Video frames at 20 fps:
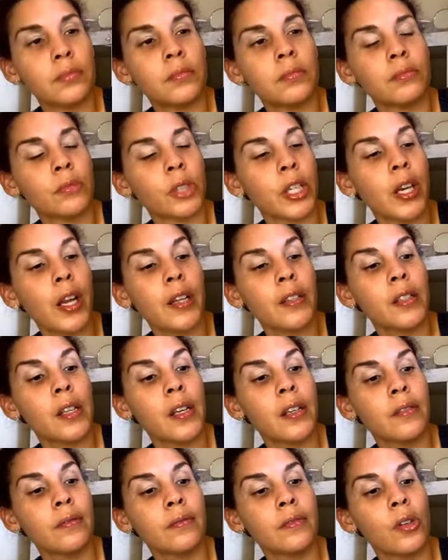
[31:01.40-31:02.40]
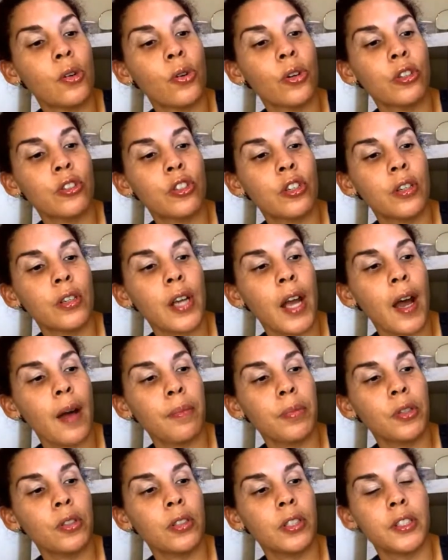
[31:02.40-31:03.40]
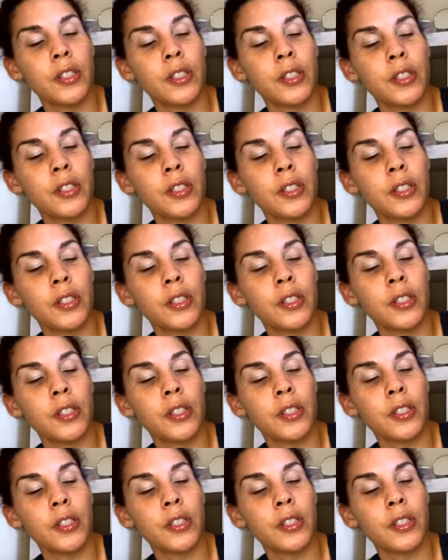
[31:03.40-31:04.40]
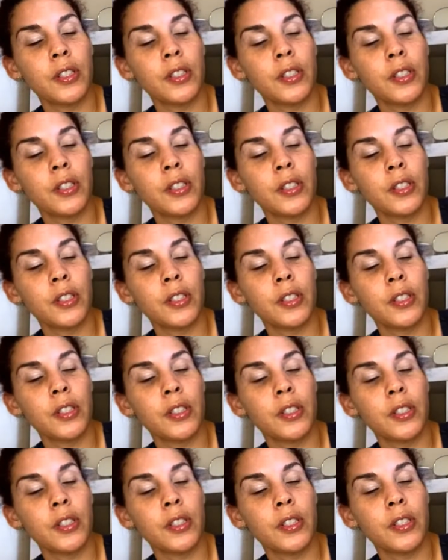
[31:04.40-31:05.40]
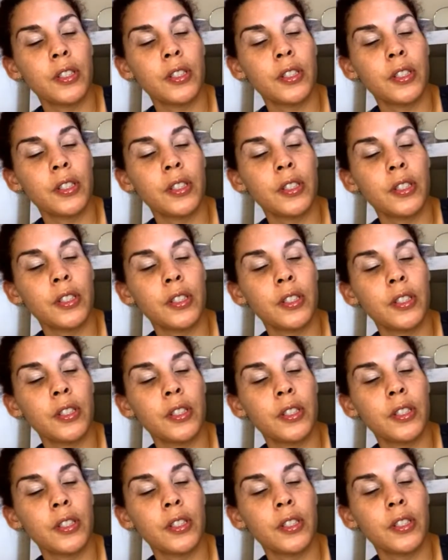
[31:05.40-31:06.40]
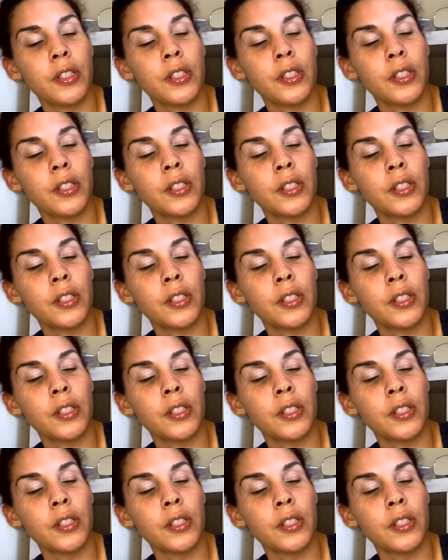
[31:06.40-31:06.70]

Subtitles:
What did I say? Orchard Apple and Spice. Okay. I don't really like